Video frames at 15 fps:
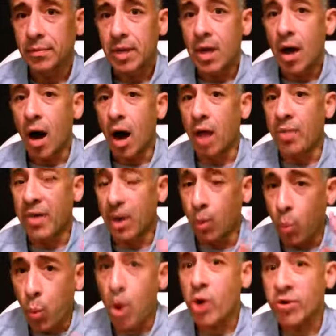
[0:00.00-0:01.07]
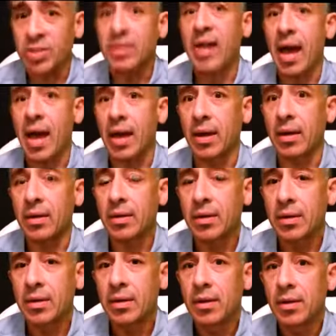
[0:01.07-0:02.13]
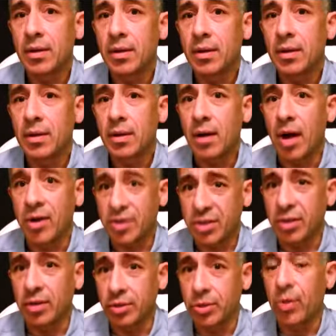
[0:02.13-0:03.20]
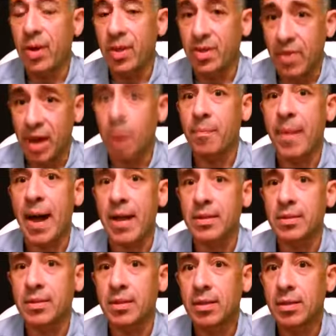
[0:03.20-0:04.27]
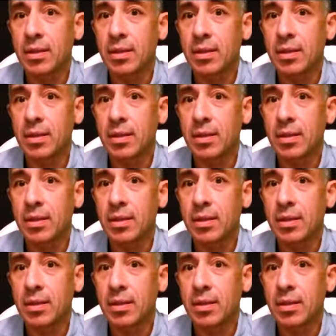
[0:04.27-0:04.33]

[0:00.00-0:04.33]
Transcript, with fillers: on their worst day are still doing their best.